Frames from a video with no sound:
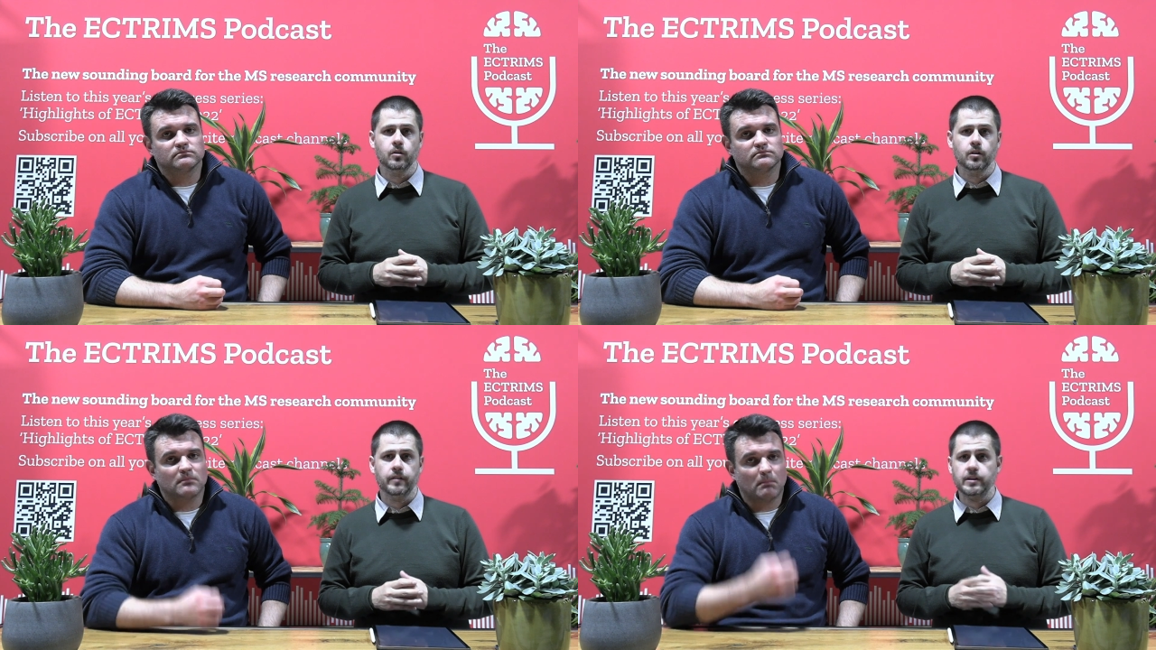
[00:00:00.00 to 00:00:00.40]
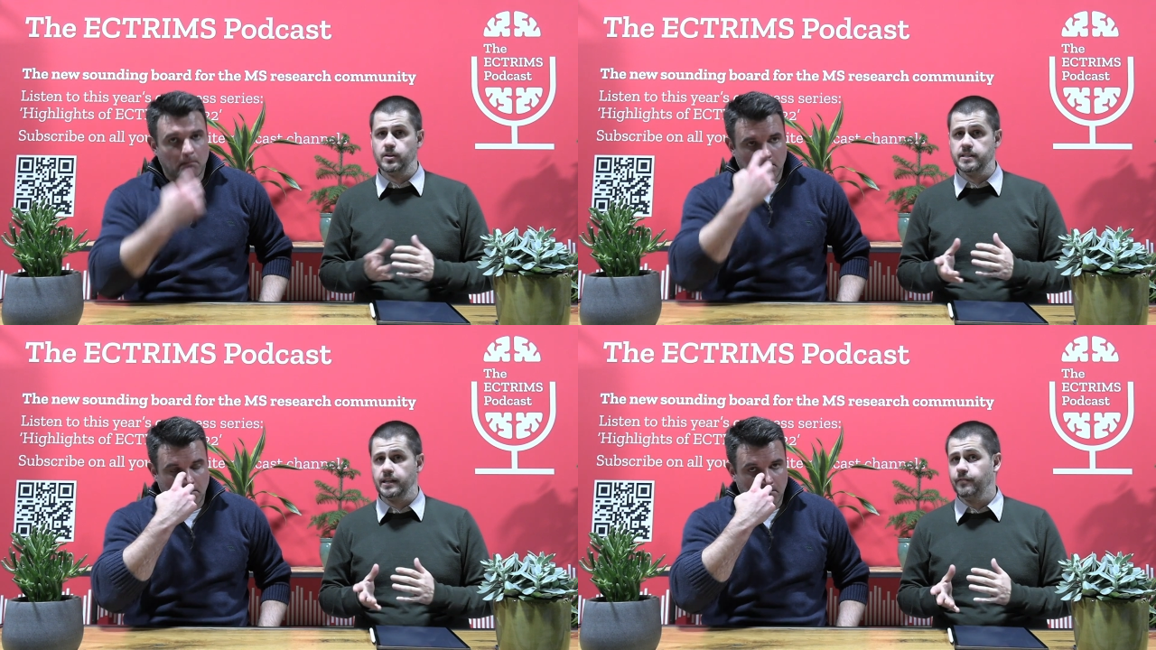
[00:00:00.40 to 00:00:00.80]
Speaker 1: a lot of
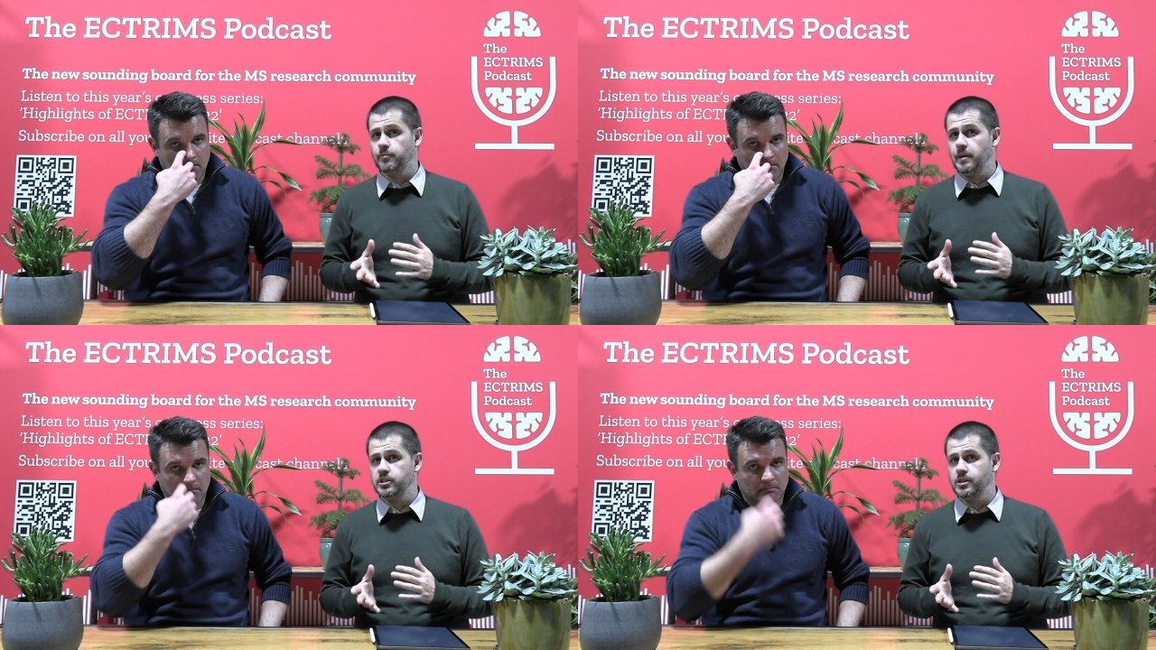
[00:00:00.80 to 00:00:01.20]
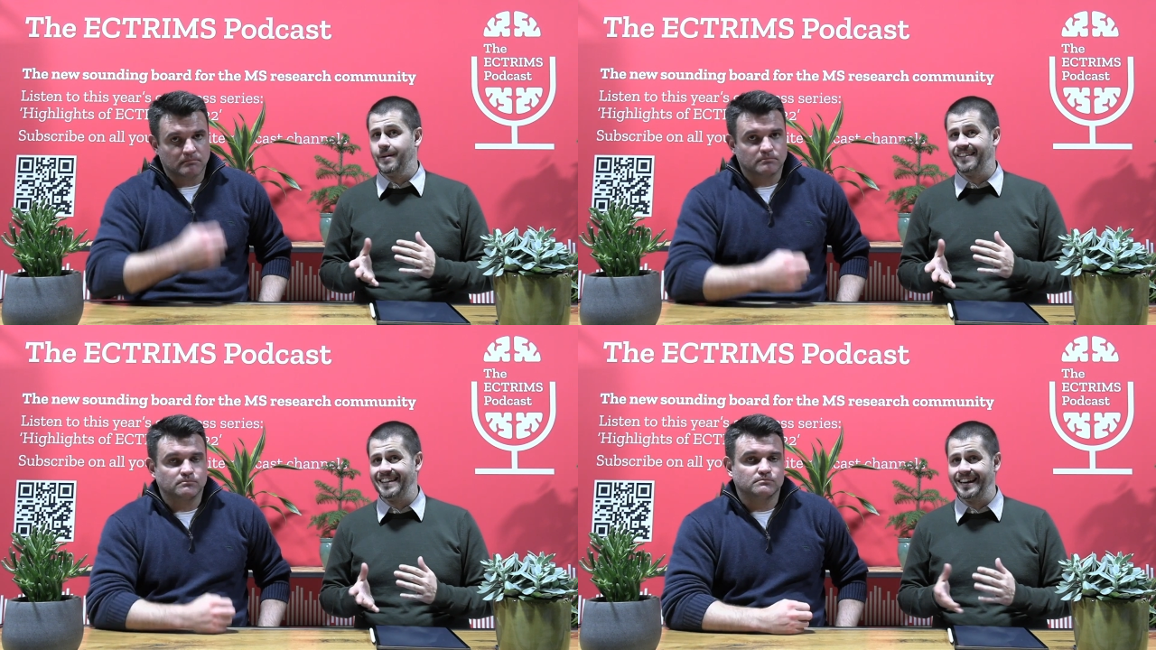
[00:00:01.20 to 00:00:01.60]
interesting information
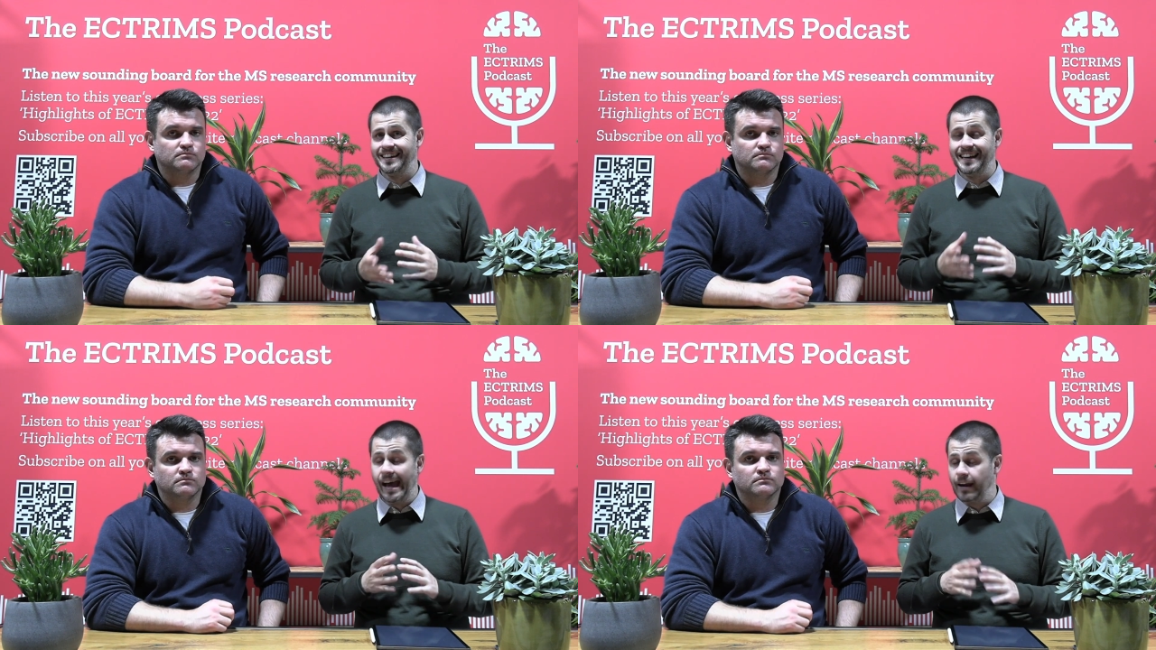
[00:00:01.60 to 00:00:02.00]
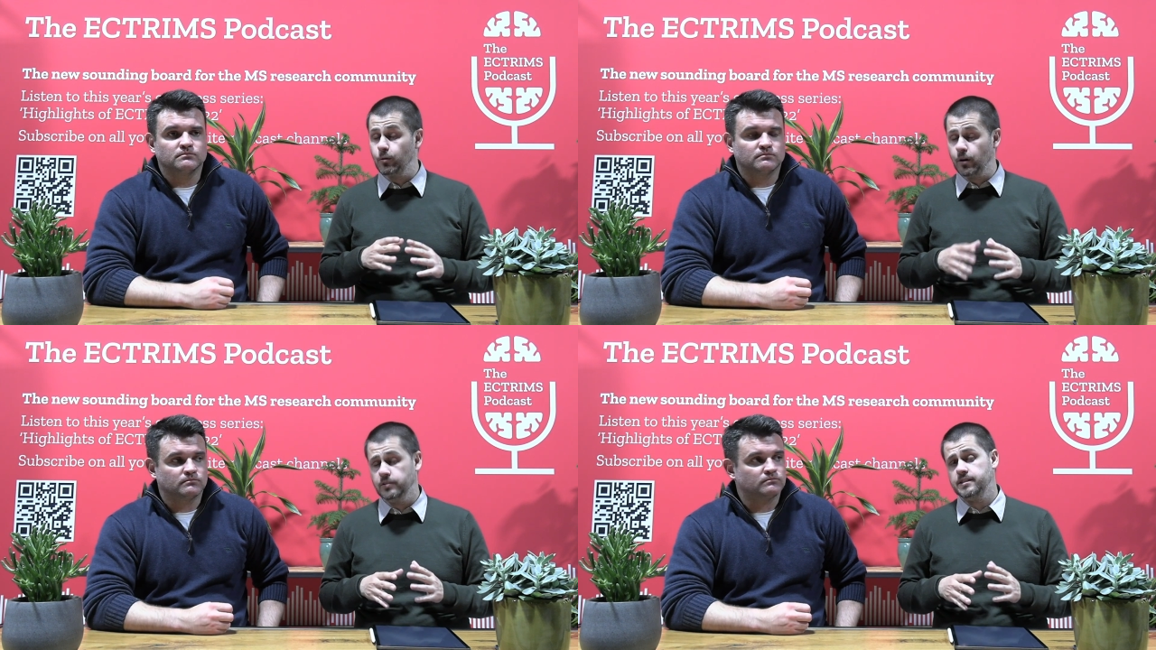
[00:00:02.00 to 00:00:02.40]
about that in
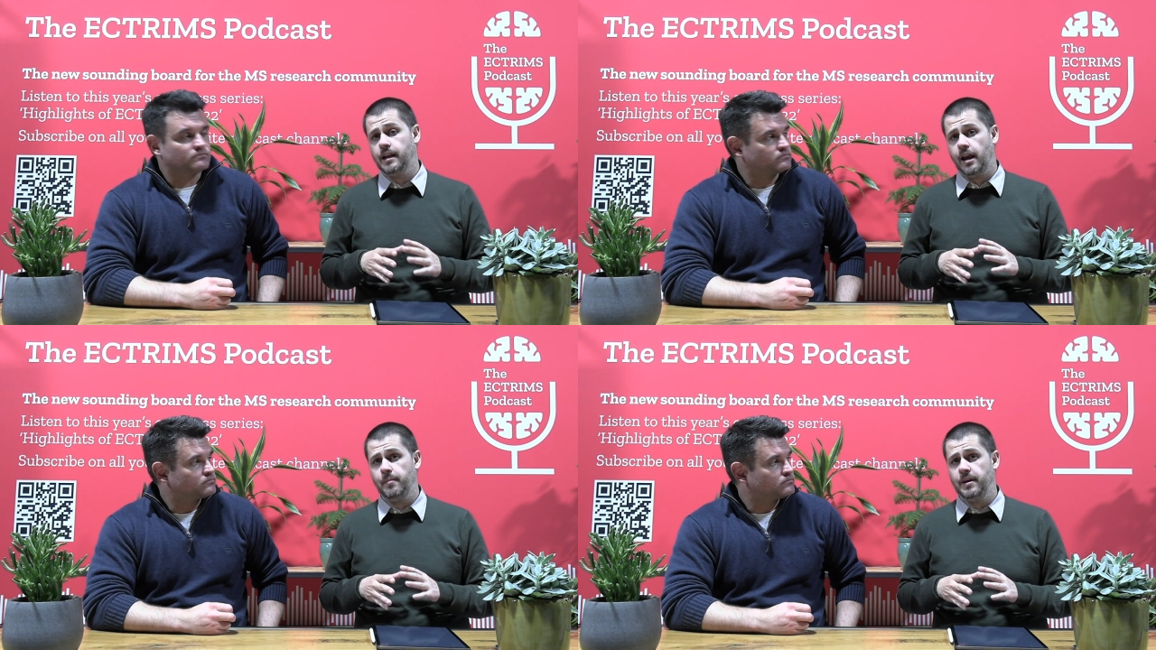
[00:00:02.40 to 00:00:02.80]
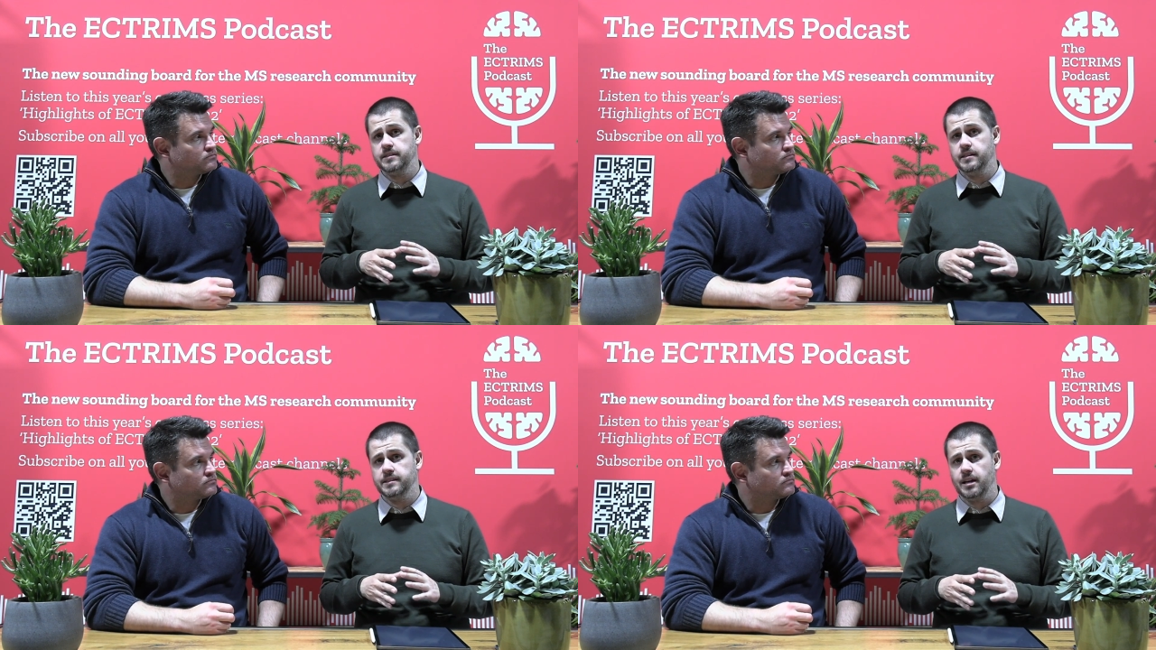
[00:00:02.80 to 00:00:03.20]
adult onset
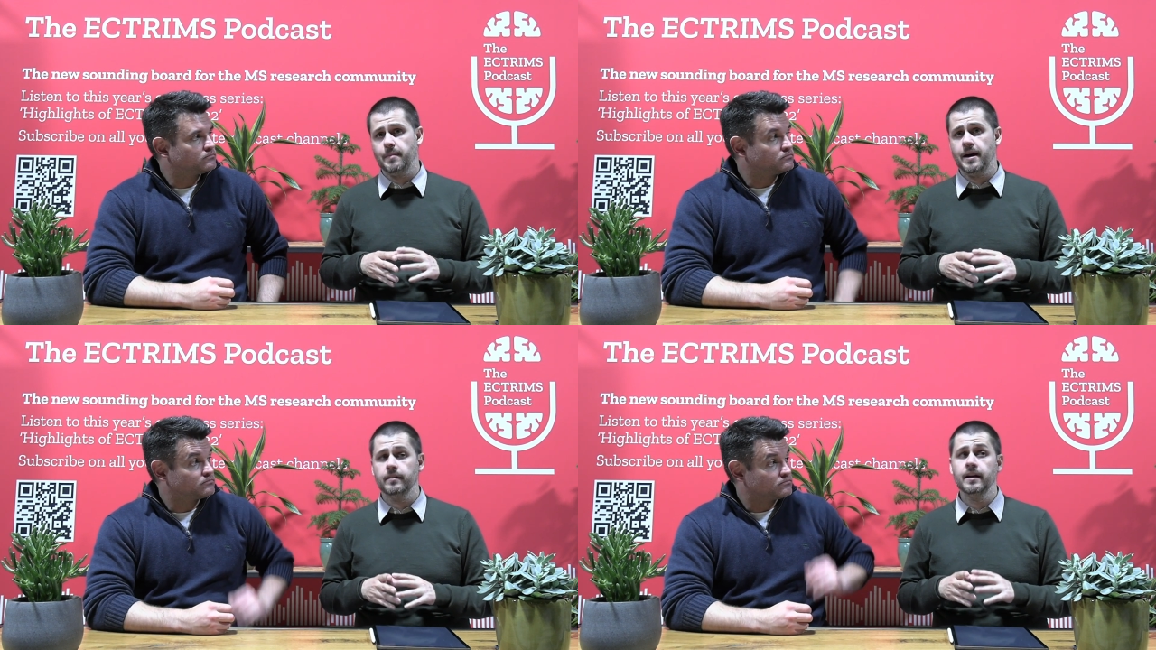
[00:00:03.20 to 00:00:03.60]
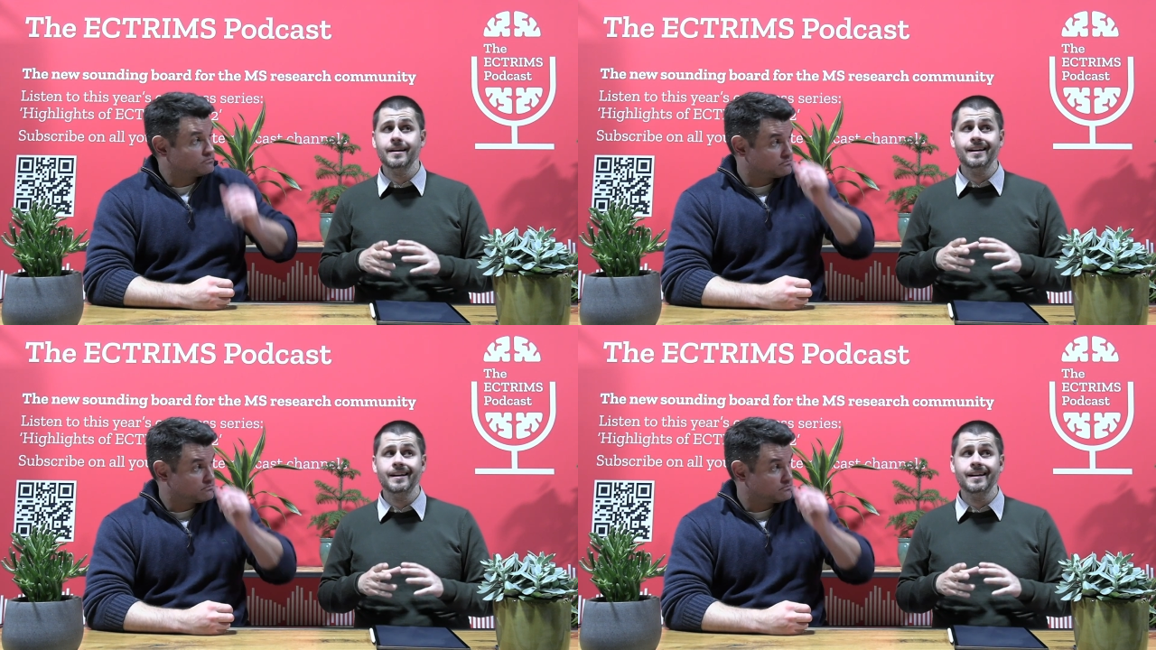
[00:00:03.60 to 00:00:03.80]
MS that's come out.